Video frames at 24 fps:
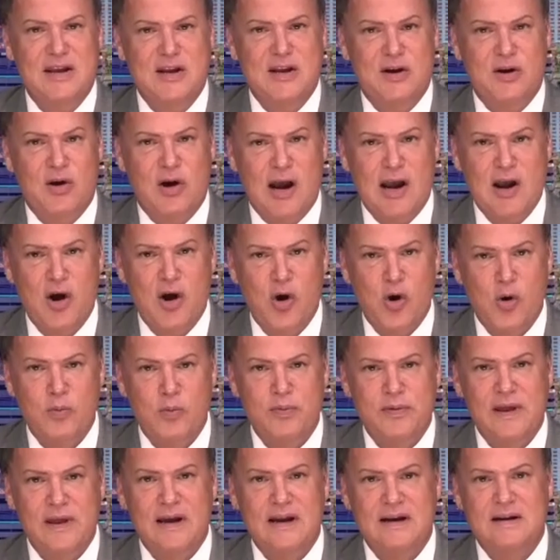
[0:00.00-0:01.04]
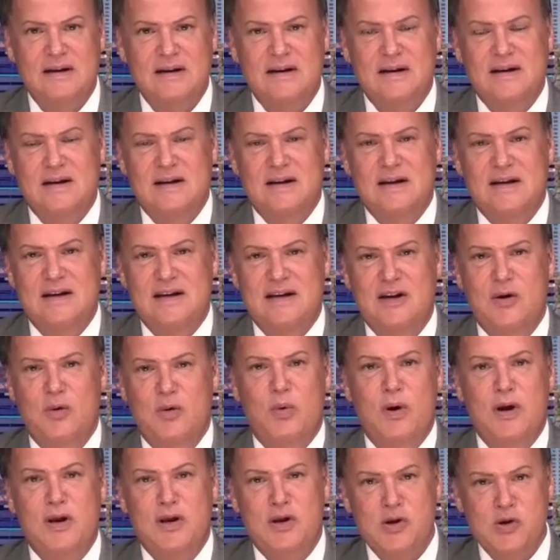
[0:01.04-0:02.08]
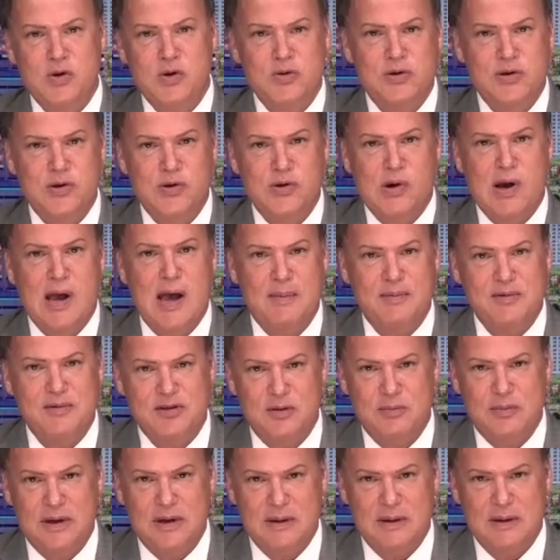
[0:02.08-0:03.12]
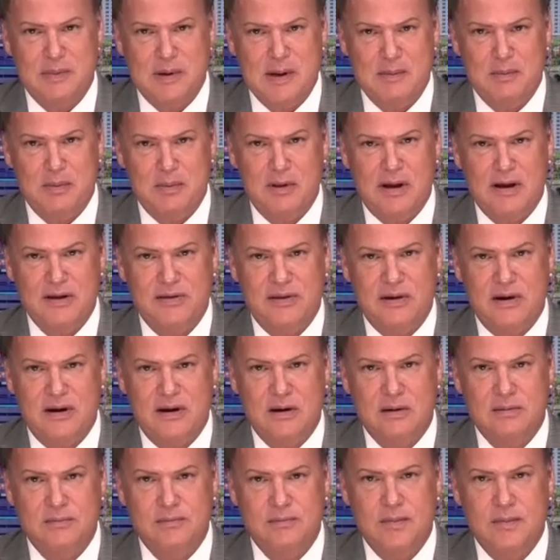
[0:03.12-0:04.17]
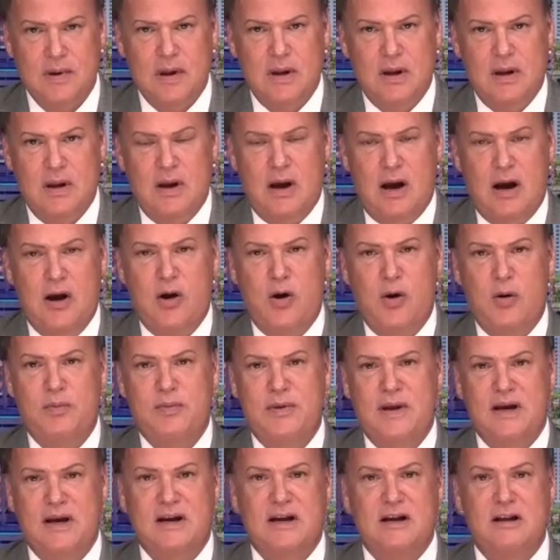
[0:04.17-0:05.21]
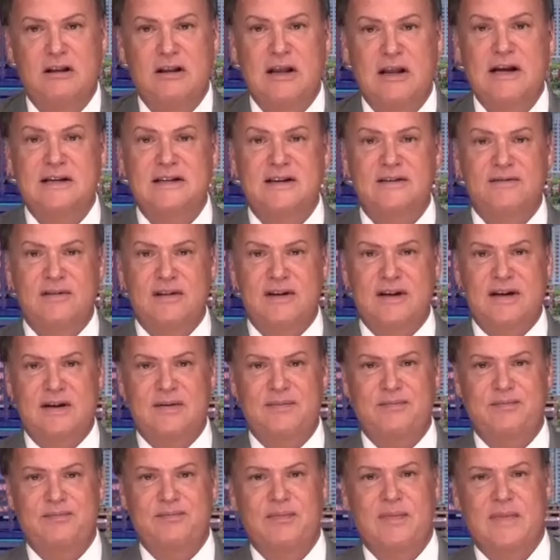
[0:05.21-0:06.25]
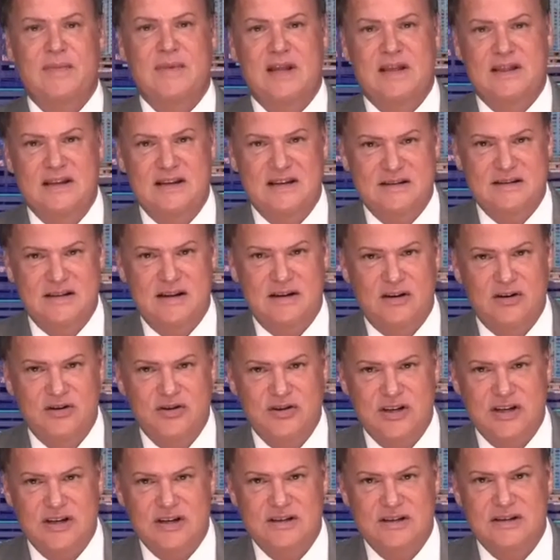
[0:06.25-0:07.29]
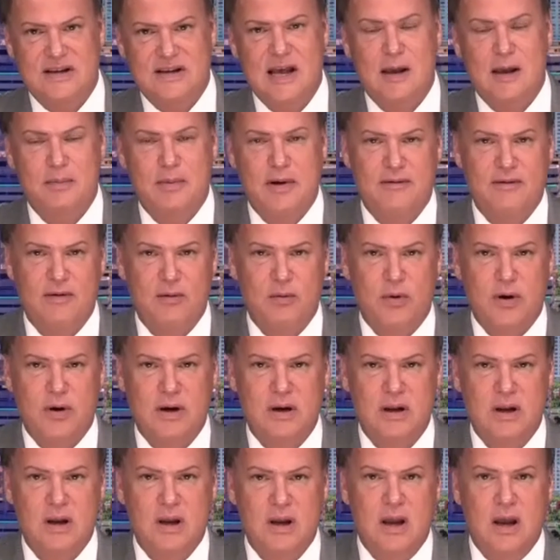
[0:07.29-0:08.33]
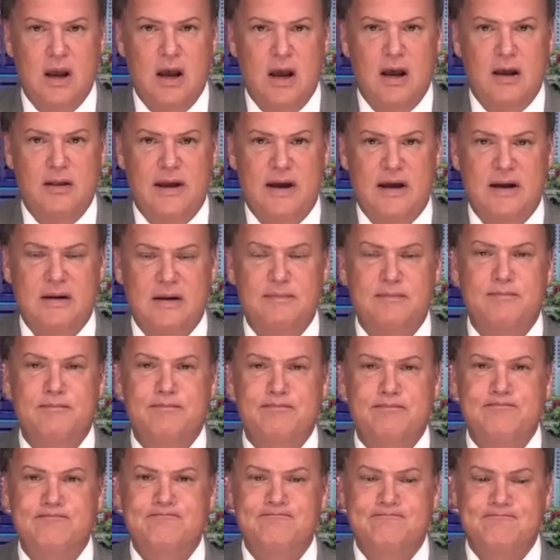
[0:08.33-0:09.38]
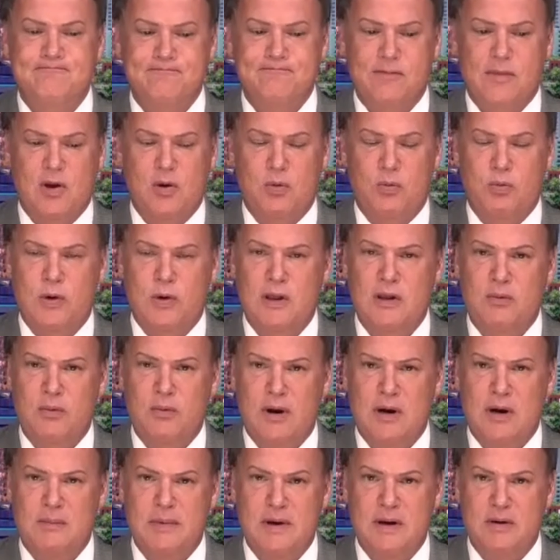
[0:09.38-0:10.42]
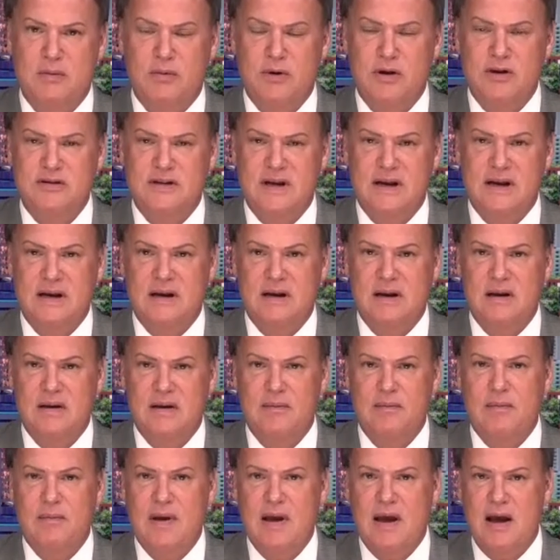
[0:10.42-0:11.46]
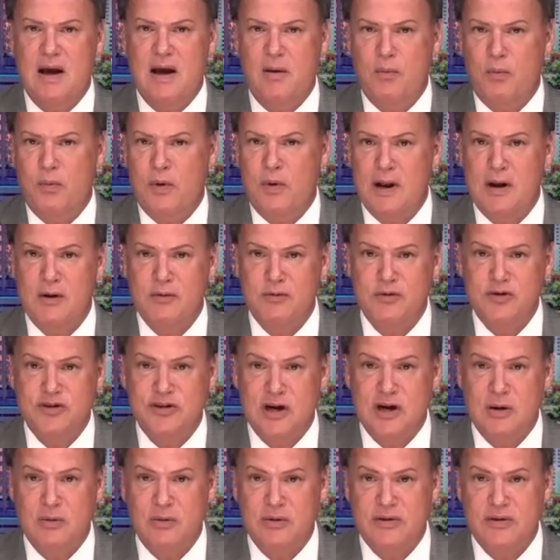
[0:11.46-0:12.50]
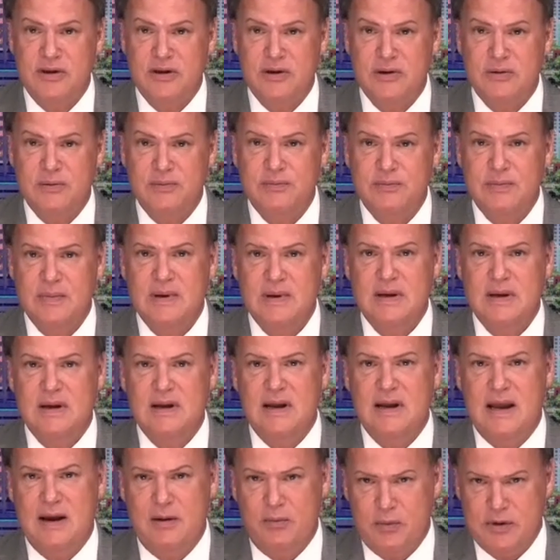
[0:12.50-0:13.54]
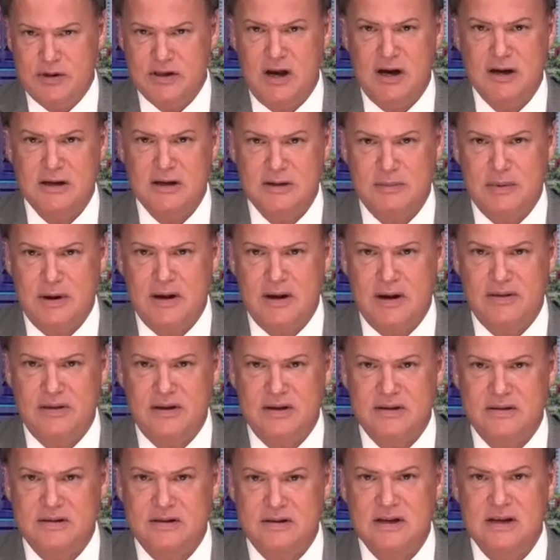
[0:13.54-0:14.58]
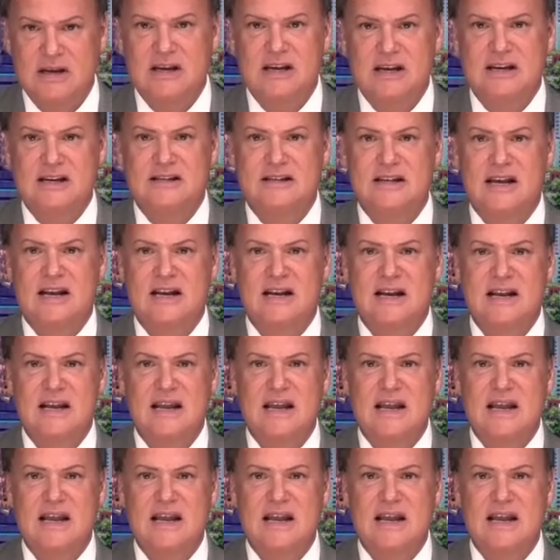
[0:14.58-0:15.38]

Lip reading: I hope that, what you do helps so many people out there. I hope that collectively these synergies help everyone that really want to be in real estate. What I will share with you, and we talked about this, is that